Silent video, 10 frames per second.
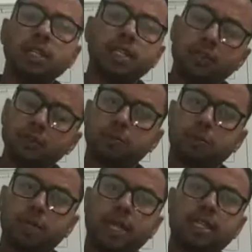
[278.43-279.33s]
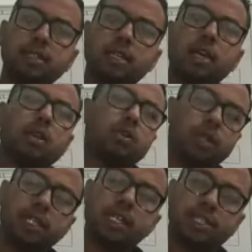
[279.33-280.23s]
They use protease to
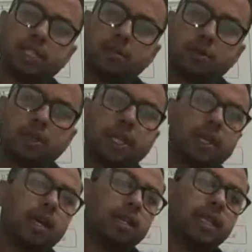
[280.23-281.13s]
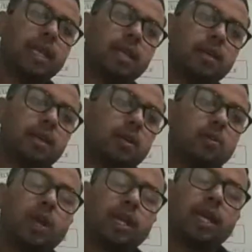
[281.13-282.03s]
denature the protein. They
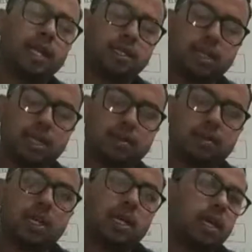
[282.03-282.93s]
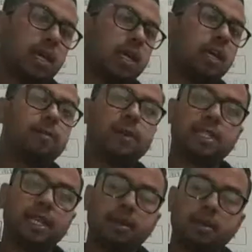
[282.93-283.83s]
what had done?
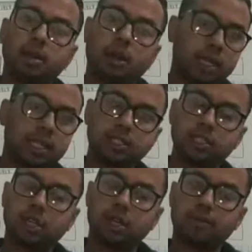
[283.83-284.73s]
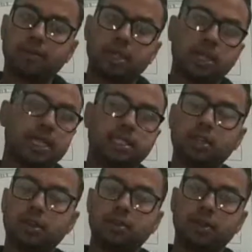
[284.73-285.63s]
Firstly, lawn culture
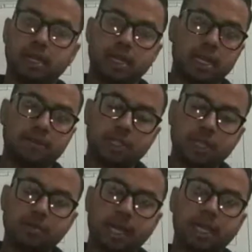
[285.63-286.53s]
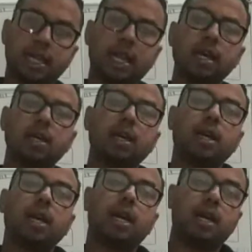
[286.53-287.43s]
of rough stain bacteria.
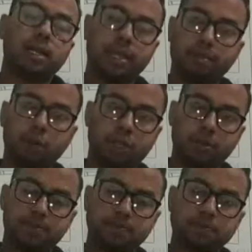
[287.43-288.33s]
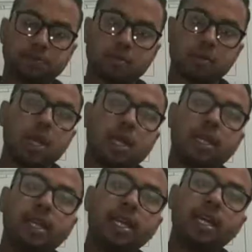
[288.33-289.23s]
They put
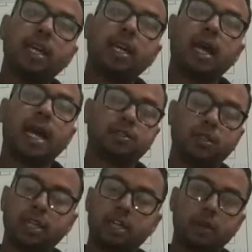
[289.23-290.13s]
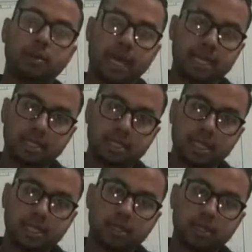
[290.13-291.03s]
the DNA isolated from S
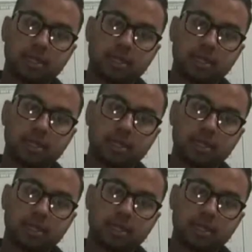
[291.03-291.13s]
stain